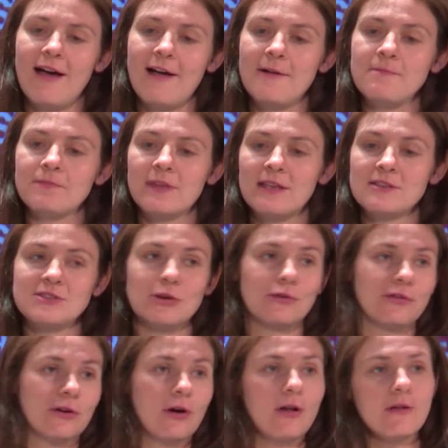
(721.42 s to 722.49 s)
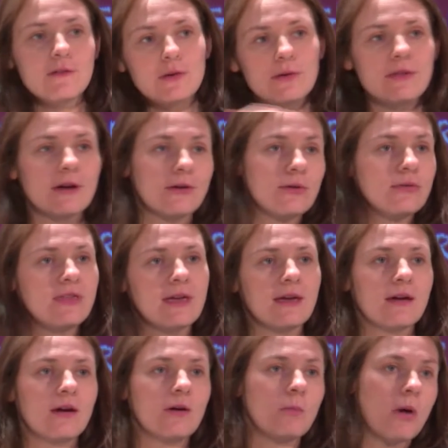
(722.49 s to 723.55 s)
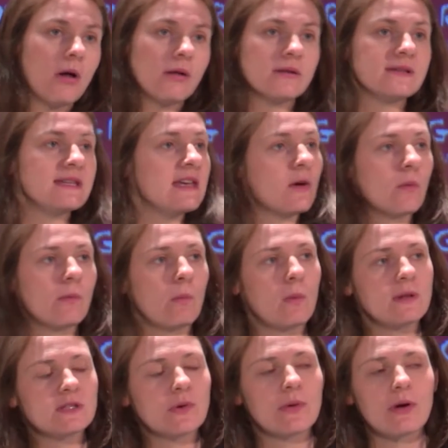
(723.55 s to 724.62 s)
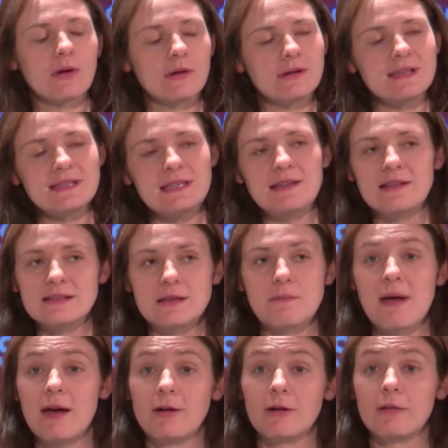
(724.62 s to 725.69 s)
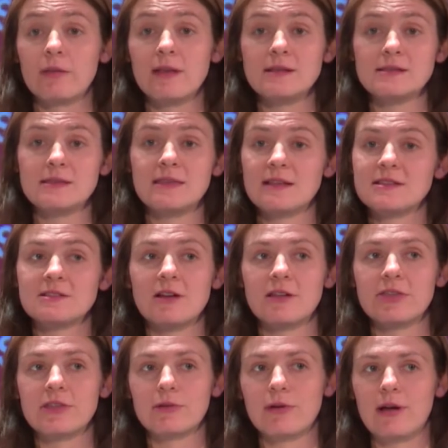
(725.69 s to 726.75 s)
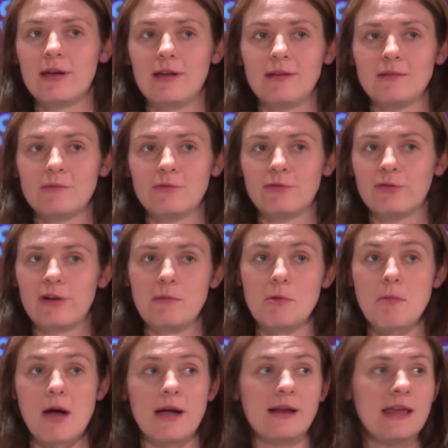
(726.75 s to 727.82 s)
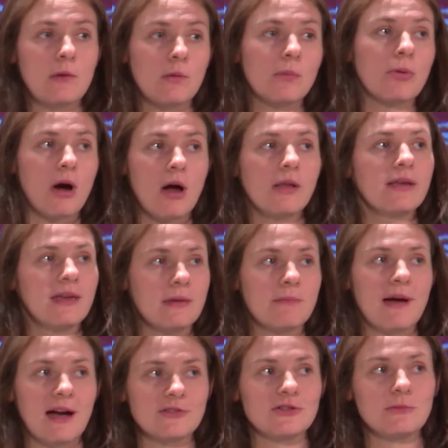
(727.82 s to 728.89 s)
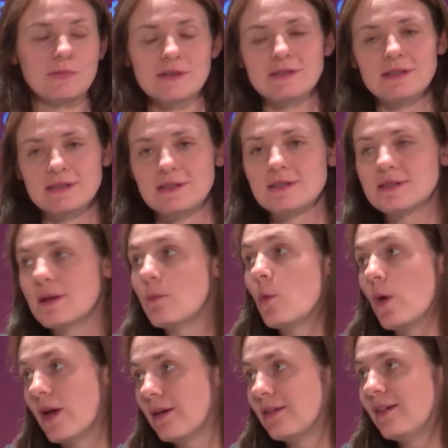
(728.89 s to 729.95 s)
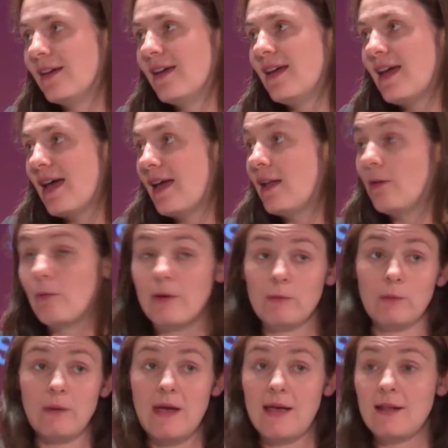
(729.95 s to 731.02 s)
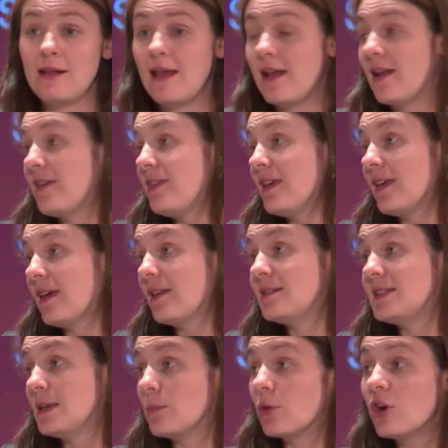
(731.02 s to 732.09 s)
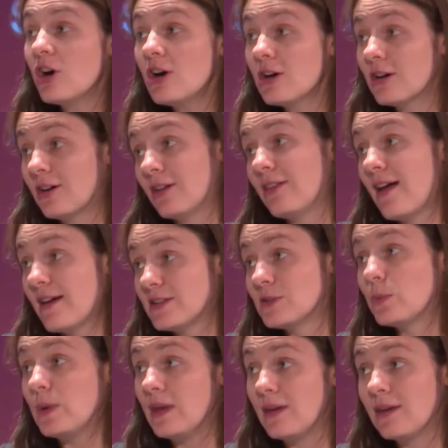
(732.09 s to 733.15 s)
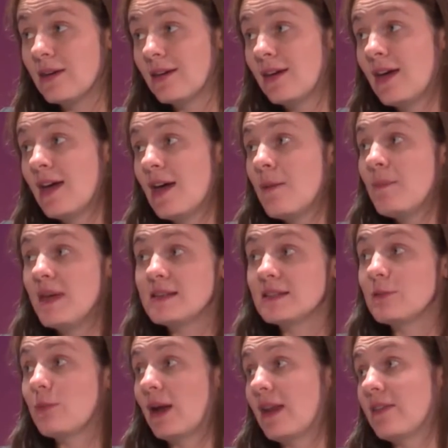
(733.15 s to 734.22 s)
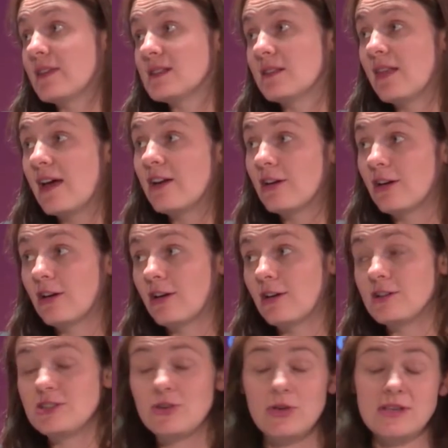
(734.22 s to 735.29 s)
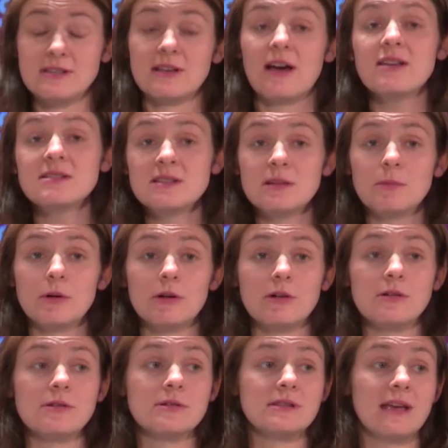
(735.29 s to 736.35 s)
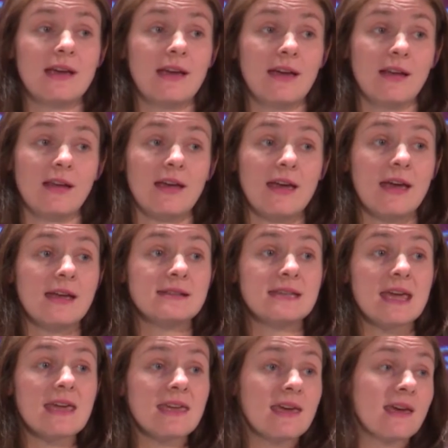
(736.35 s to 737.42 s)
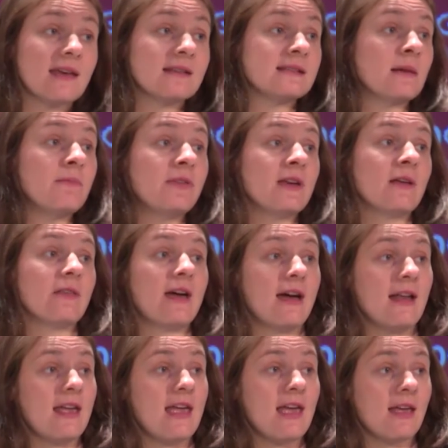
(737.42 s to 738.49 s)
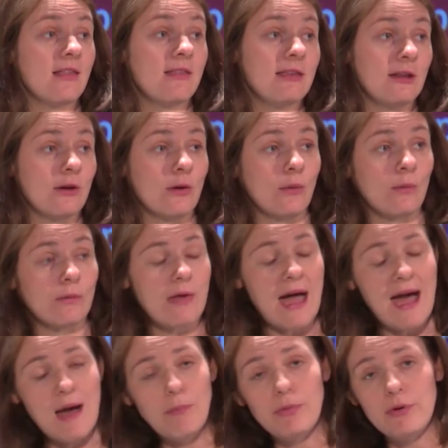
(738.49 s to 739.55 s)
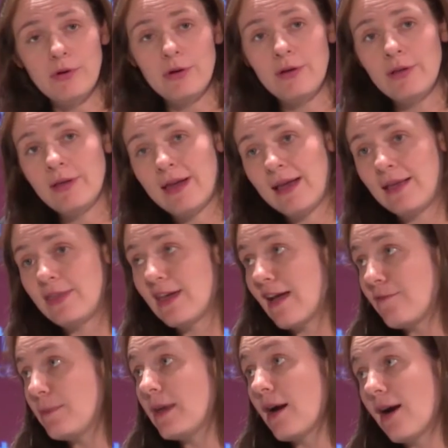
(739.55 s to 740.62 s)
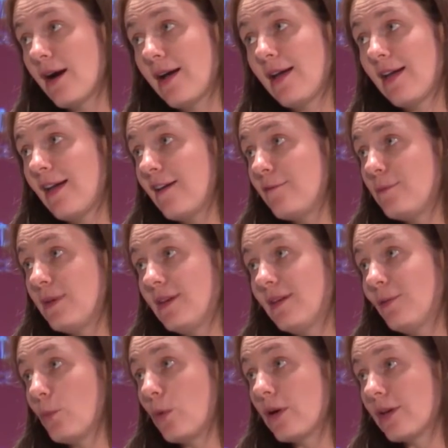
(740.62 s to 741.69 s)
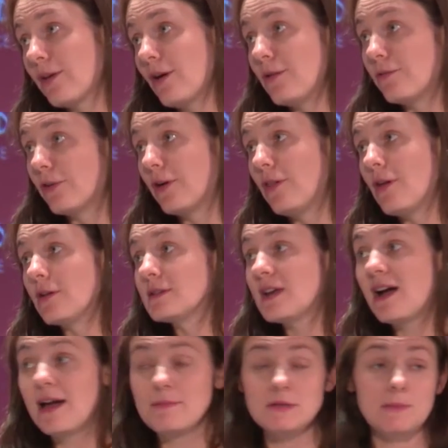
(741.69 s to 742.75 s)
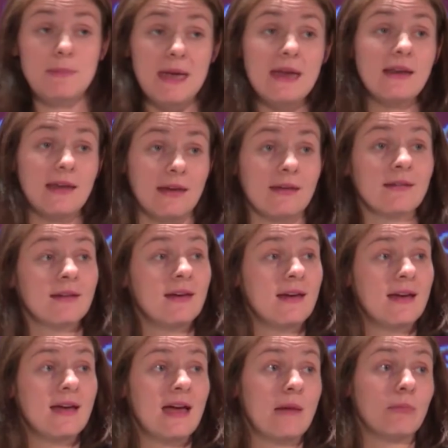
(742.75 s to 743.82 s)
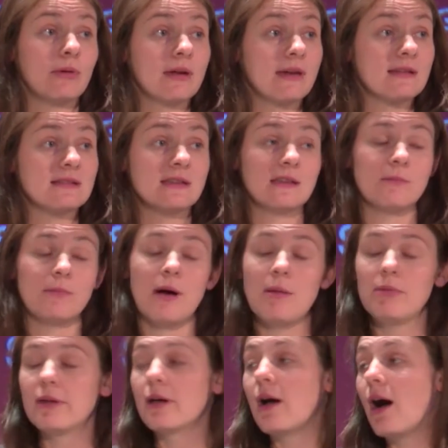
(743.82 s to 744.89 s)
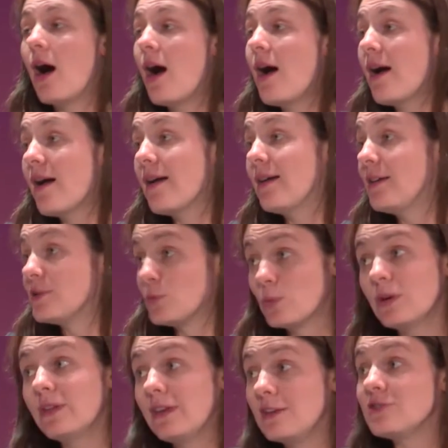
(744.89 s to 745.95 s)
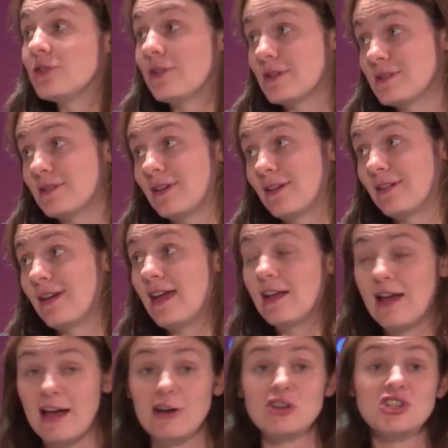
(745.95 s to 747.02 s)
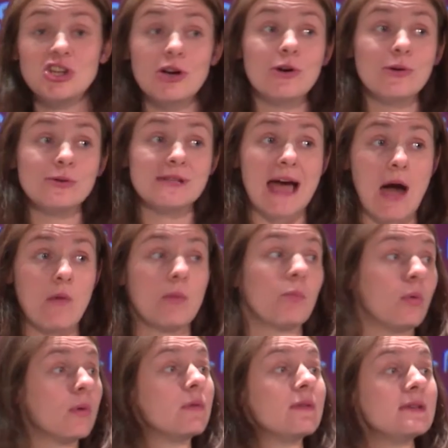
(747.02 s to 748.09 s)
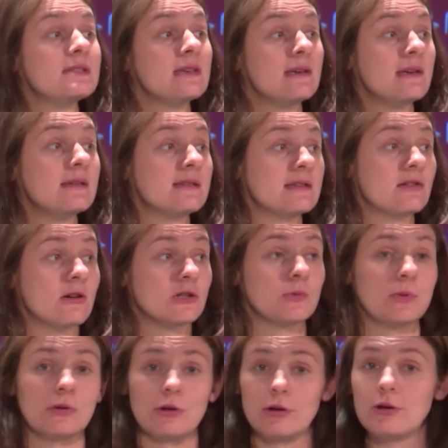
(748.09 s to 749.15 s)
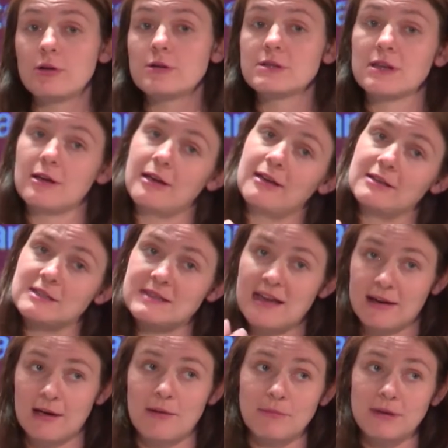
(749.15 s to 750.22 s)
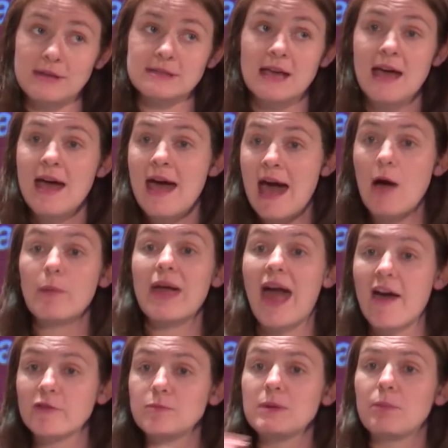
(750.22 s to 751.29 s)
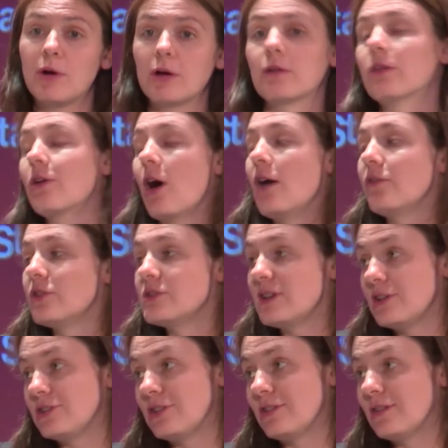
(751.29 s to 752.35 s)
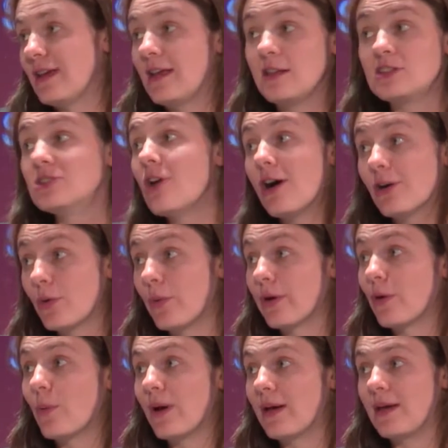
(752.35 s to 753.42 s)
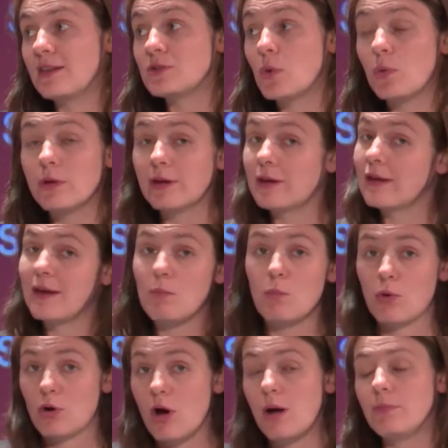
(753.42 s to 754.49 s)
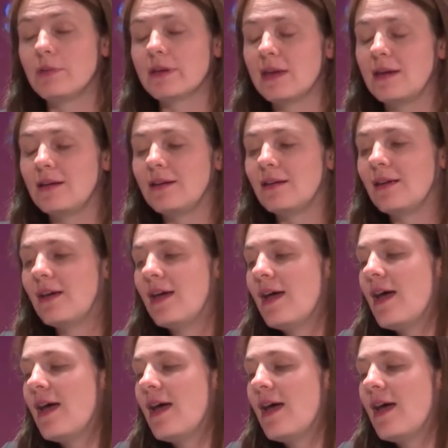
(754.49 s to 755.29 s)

Um, and so for all of you in there who think, oh, policy or what's going on in DC doesn't matter, that's, that's not the right frame of mind. It will probably impact your business in some way. And, and, and I think Tim Cook last week, yeah. basically writing this letter to his customers and taking something that you know Apple and the FBI have been working on for a long time, debating and bringing it to the public eye is really interesting and right. kind of shows how important this is as entrepreneurs, as tech companies, how we have to be part of the conversation. And it's not going away. It's only going to get more complicated.